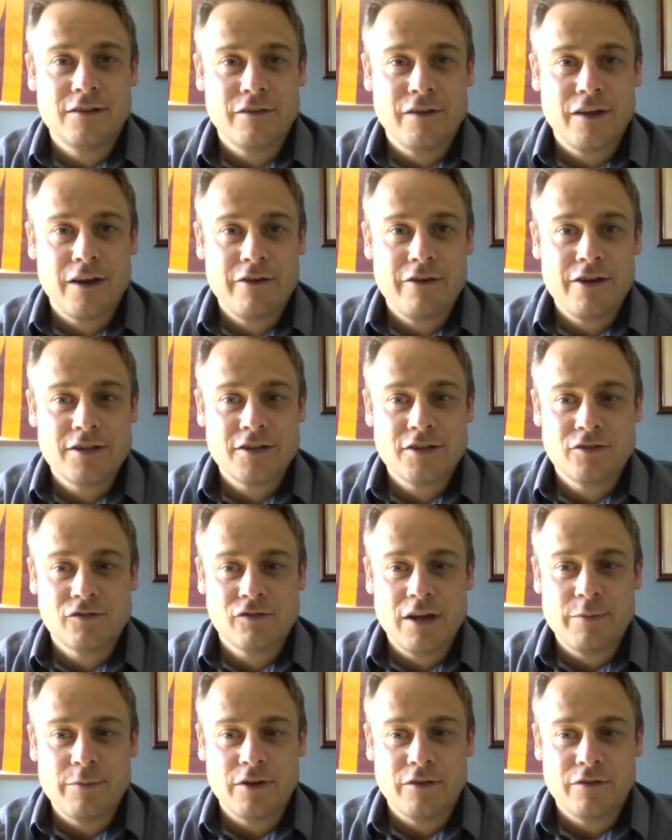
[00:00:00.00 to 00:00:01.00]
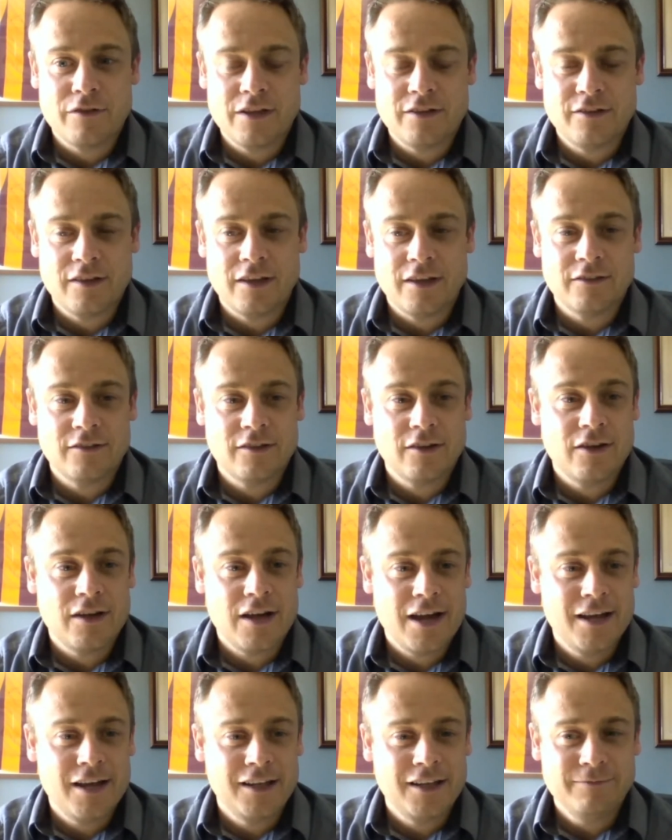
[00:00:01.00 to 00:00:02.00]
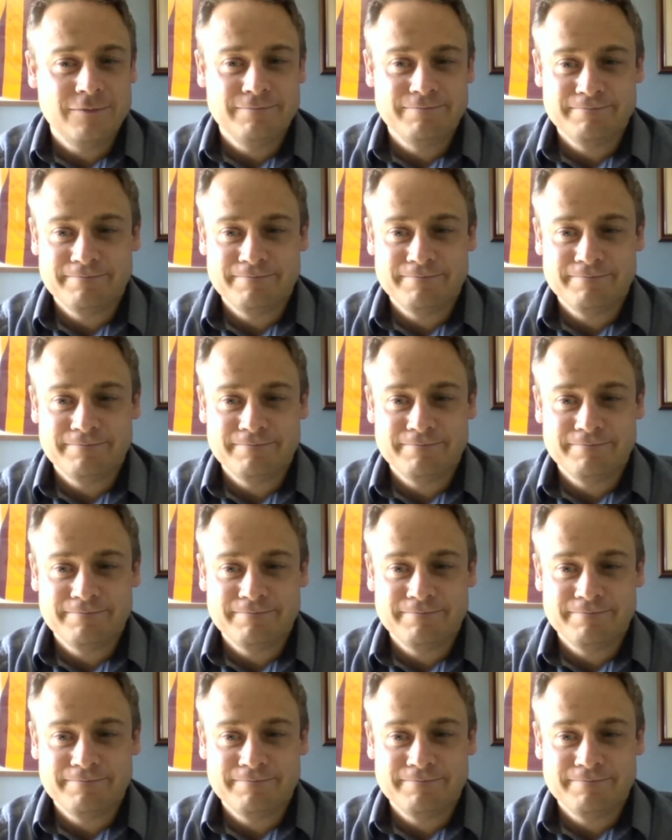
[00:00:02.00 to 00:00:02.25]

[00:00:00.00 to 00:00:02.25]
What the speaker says: various treatment of these things. So hi, Lee.